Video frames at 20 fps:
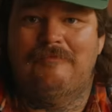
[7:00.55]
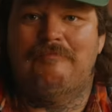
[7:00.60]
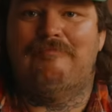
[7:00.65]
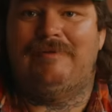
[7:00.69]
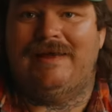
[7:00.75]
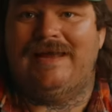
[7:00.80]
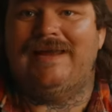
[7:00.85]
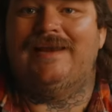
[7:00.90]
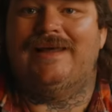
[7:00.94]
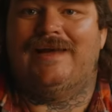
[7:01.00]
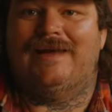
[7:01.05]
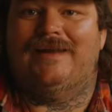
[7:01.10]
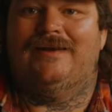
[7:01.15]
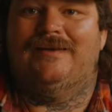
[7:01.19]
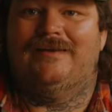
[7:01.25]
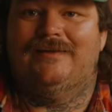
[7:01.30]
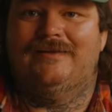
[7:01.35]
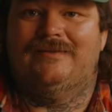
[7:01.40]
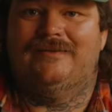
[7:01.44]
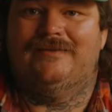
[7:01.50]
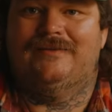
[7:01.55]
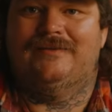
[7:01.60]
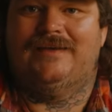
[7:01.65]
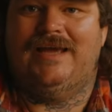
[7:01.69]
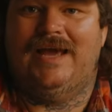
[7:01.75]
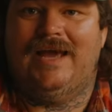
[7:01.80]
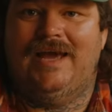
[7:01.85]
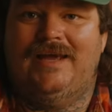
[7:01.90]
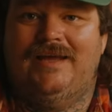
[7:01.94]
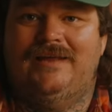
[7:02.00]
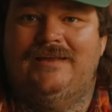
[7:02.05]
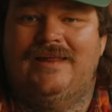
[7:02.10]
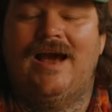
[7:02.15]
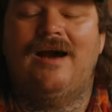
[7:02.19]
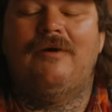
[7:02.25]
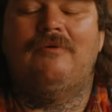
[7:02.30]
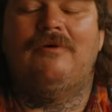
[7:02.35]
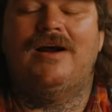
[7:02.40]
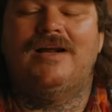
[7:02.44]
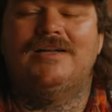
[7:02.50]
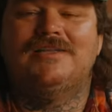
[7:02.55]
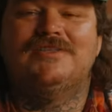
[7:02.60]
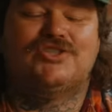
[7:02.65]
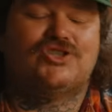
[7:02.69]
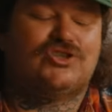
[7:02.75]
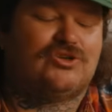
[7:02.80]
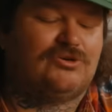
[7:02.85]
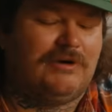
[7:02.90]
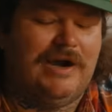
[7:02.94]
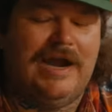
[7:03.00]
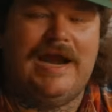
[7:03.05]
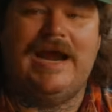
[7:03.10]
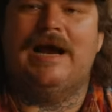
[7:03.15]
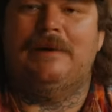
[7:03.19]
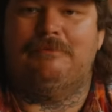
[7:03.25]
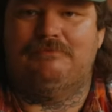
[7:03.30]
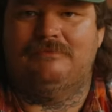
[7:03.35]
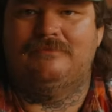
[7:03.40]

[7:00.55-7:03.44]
beat it. Okay, that one, scram.